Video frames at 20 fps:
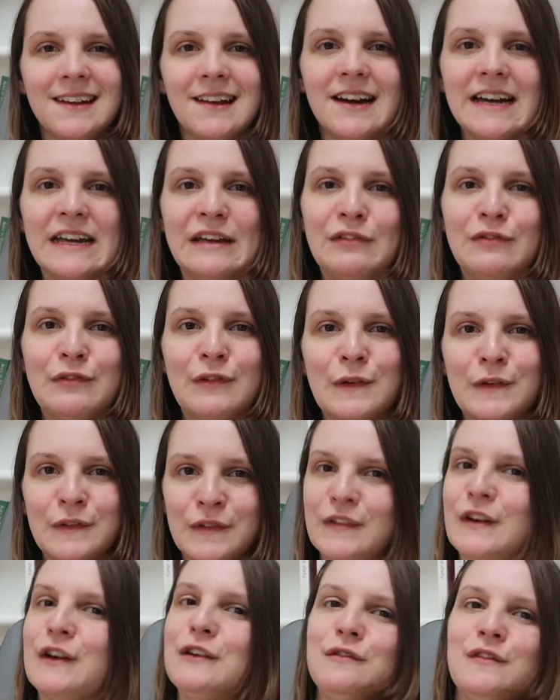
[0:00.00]
life
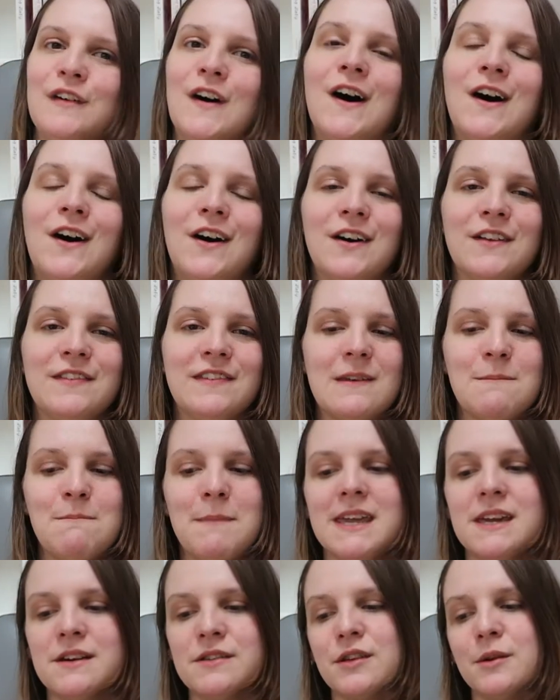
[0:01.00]
so far to
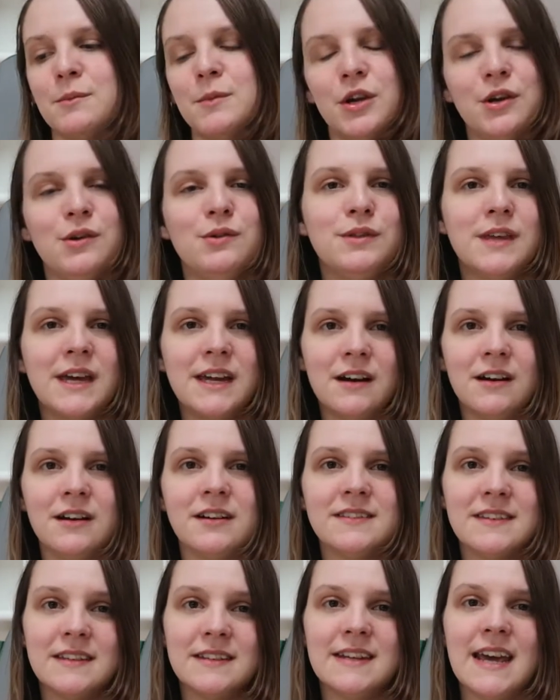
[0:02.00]
make them who they
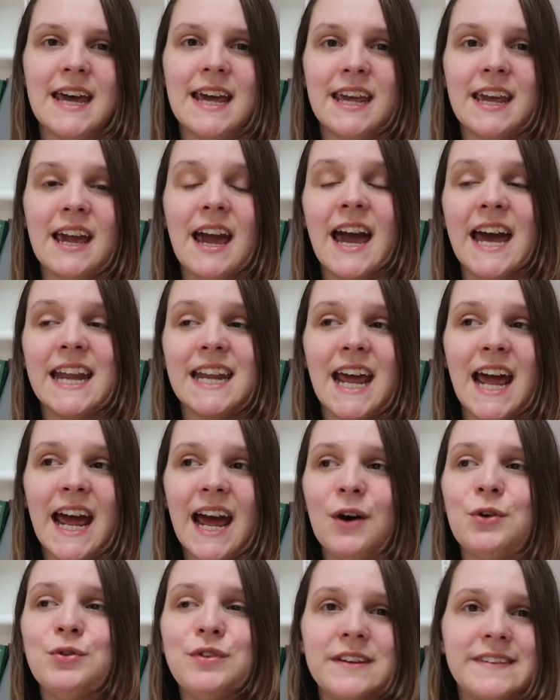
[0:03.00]
are today, and
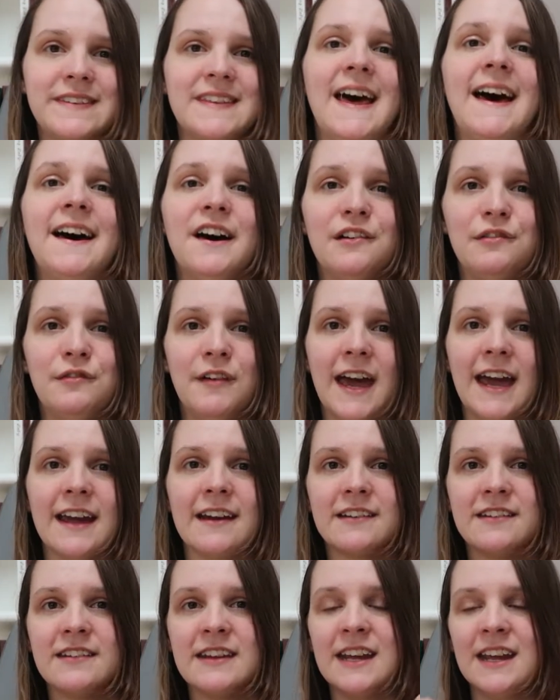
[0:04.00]
how does that
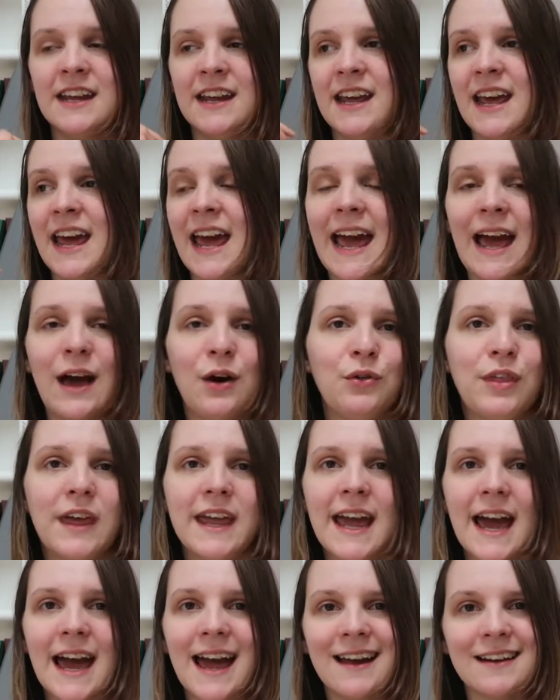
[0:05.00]
affect how
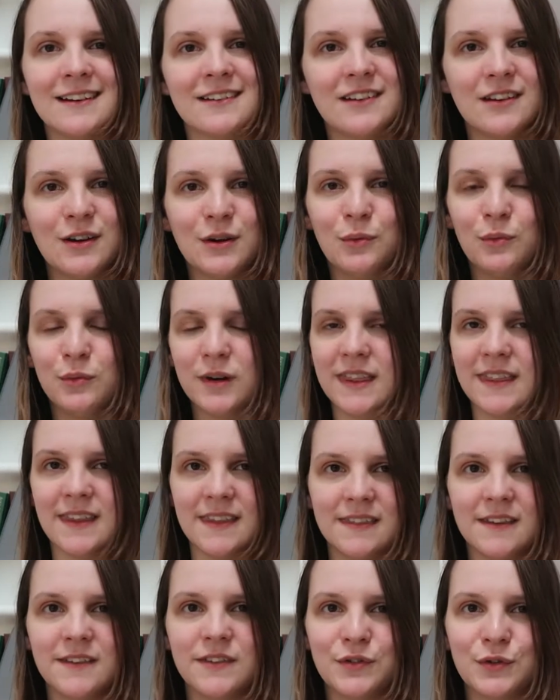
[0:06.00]
they act
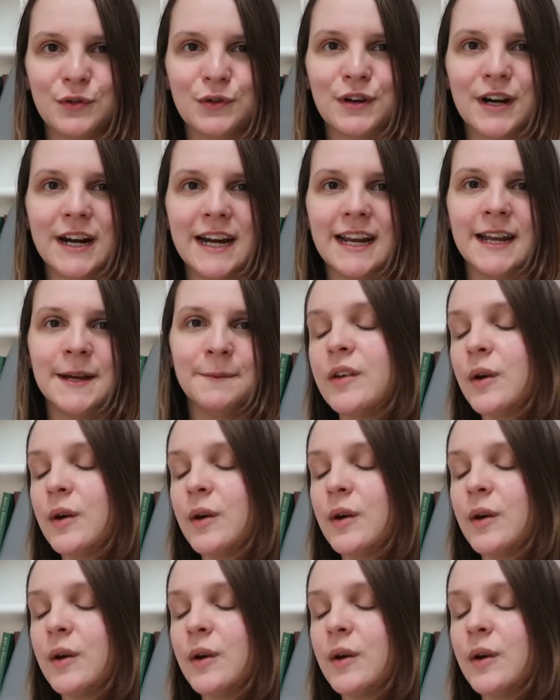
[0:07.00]
within the story.